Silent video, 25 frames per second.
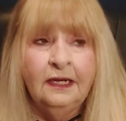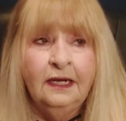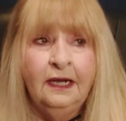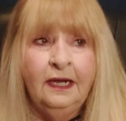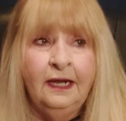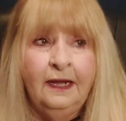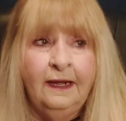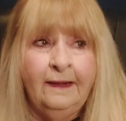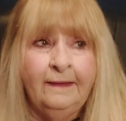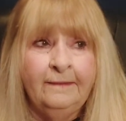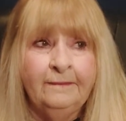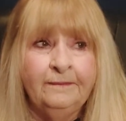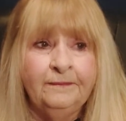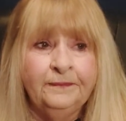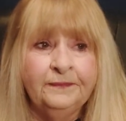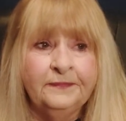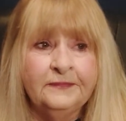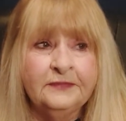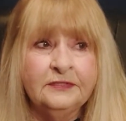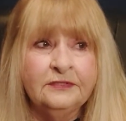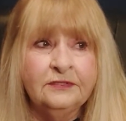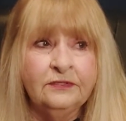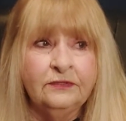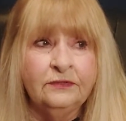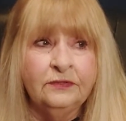
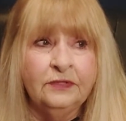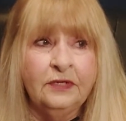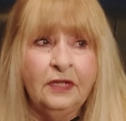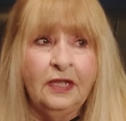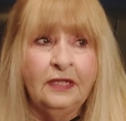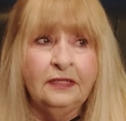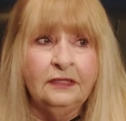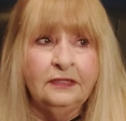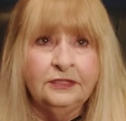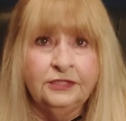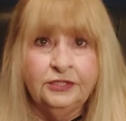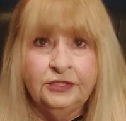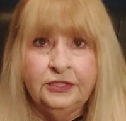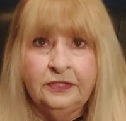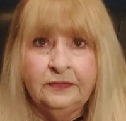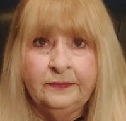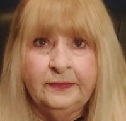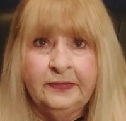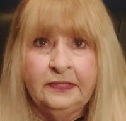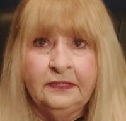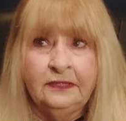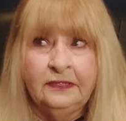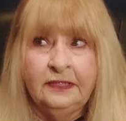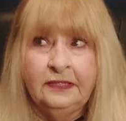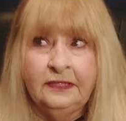So they're not
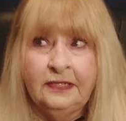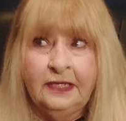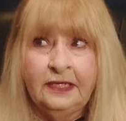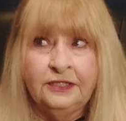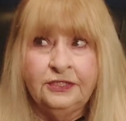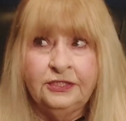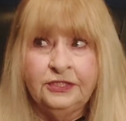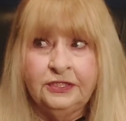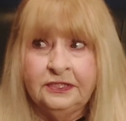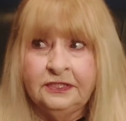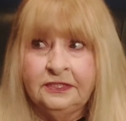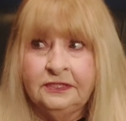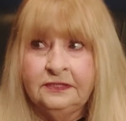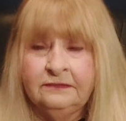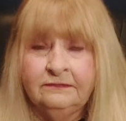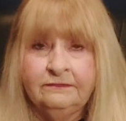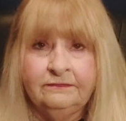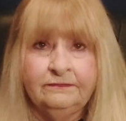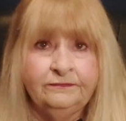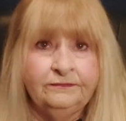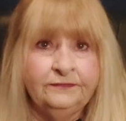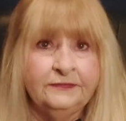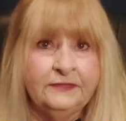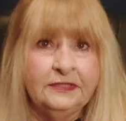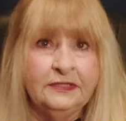legitimate. Then they just
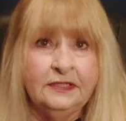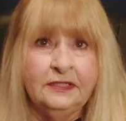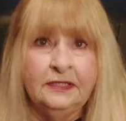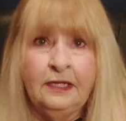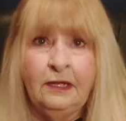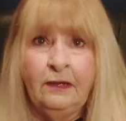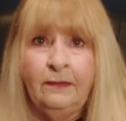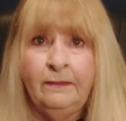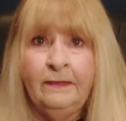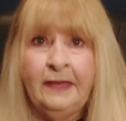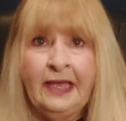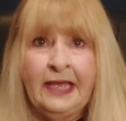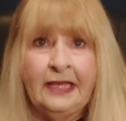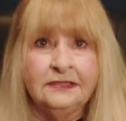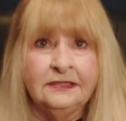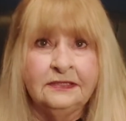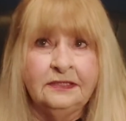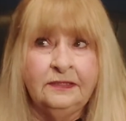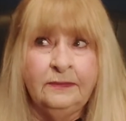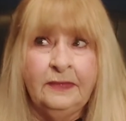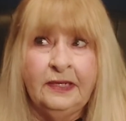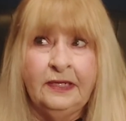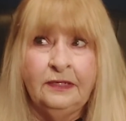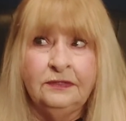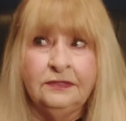send out mass
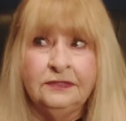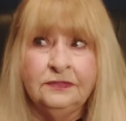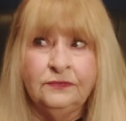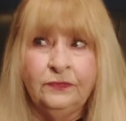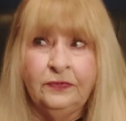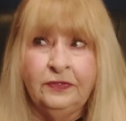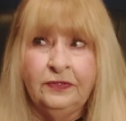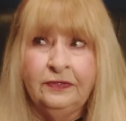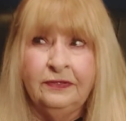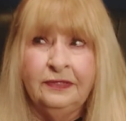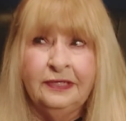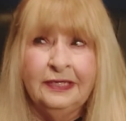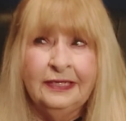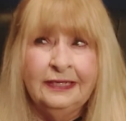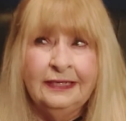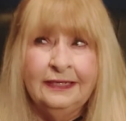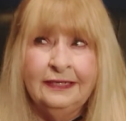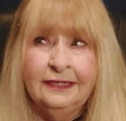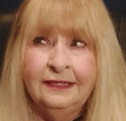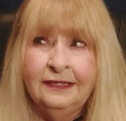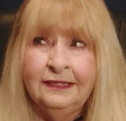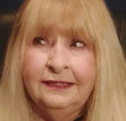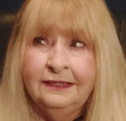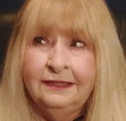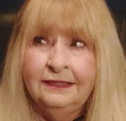emails with
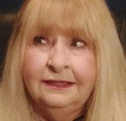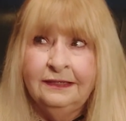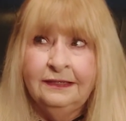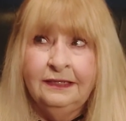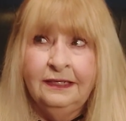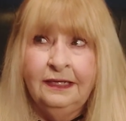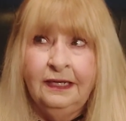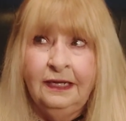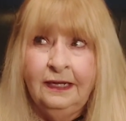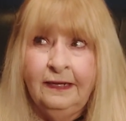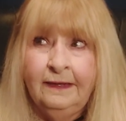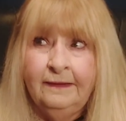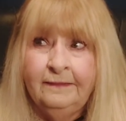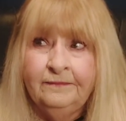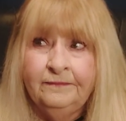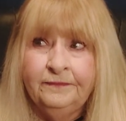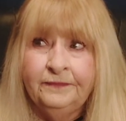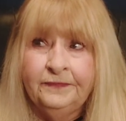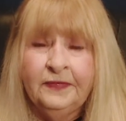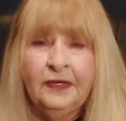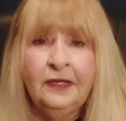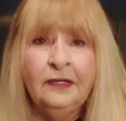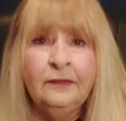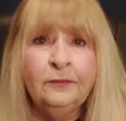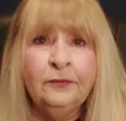
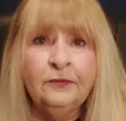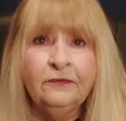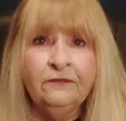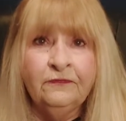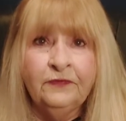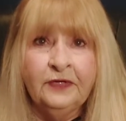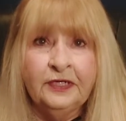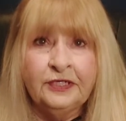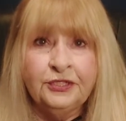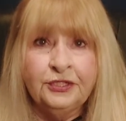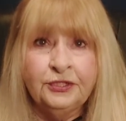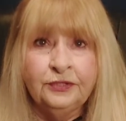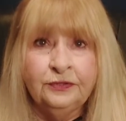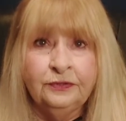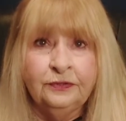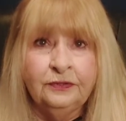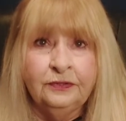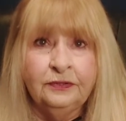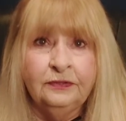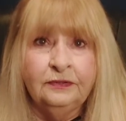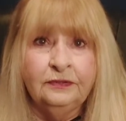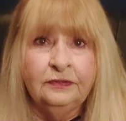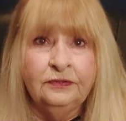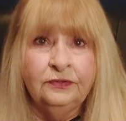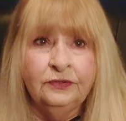
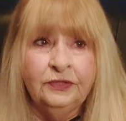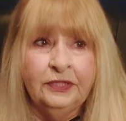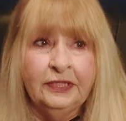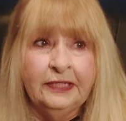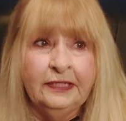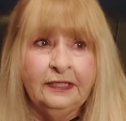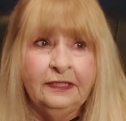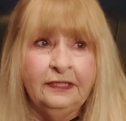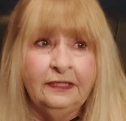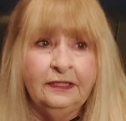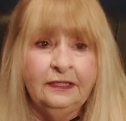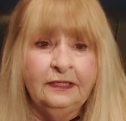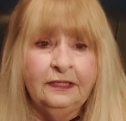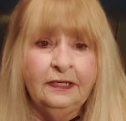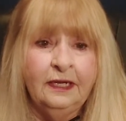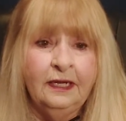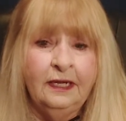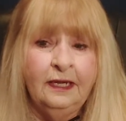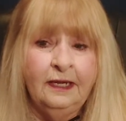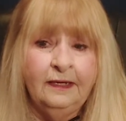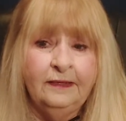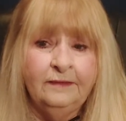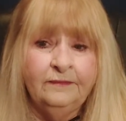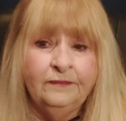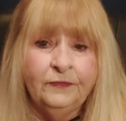unprofessional looking
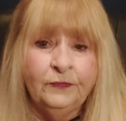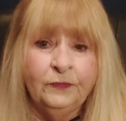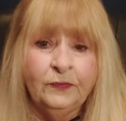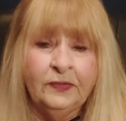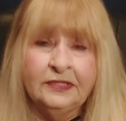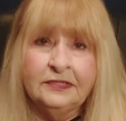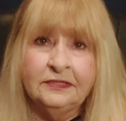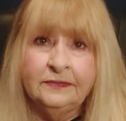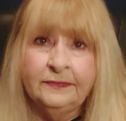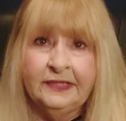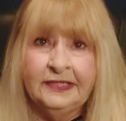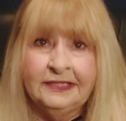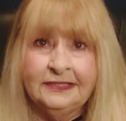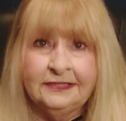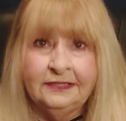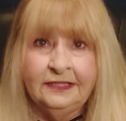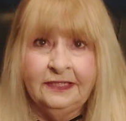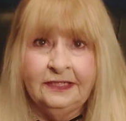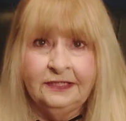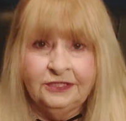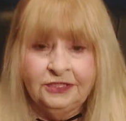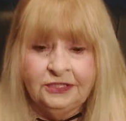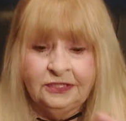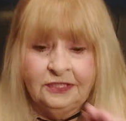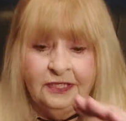resumes and
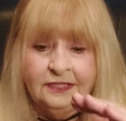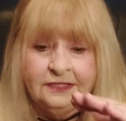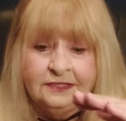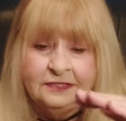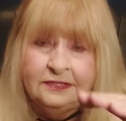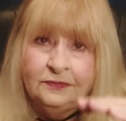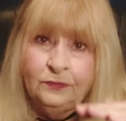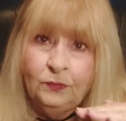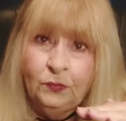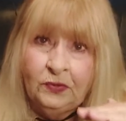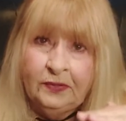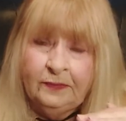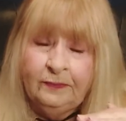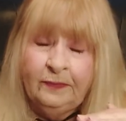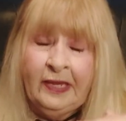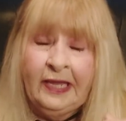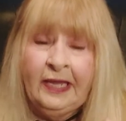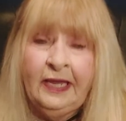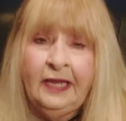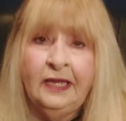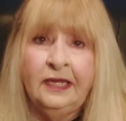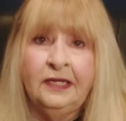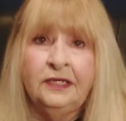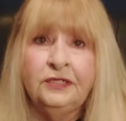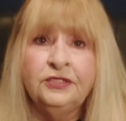headshots in one
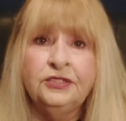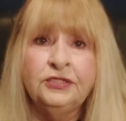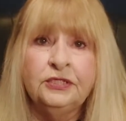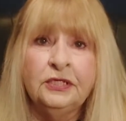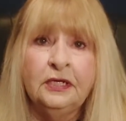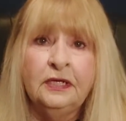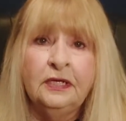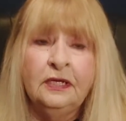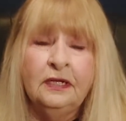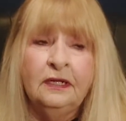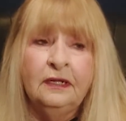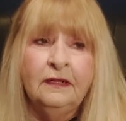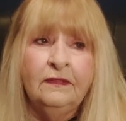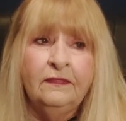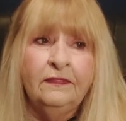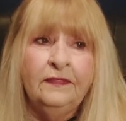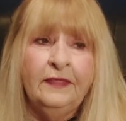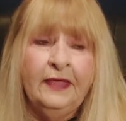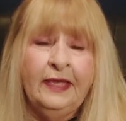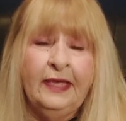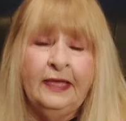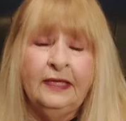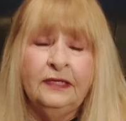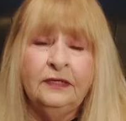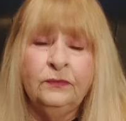page
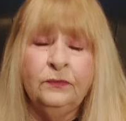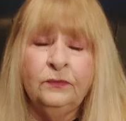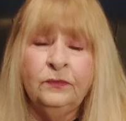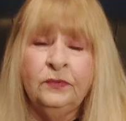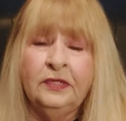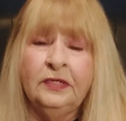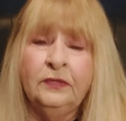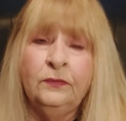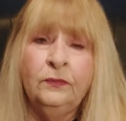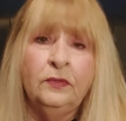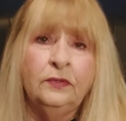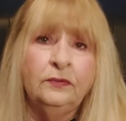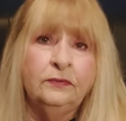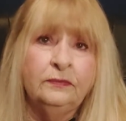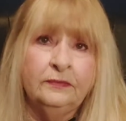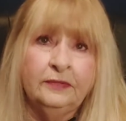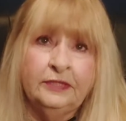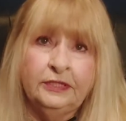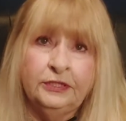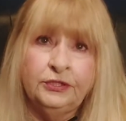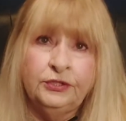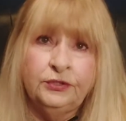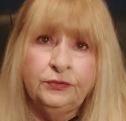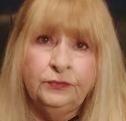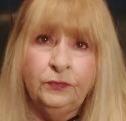that really won't
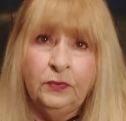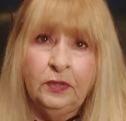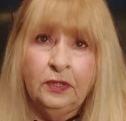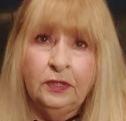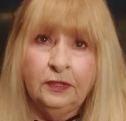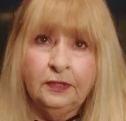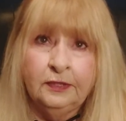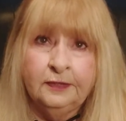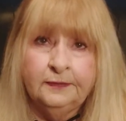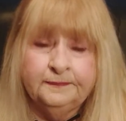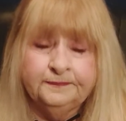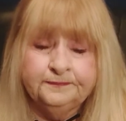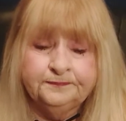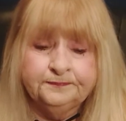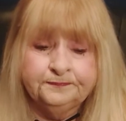get you work.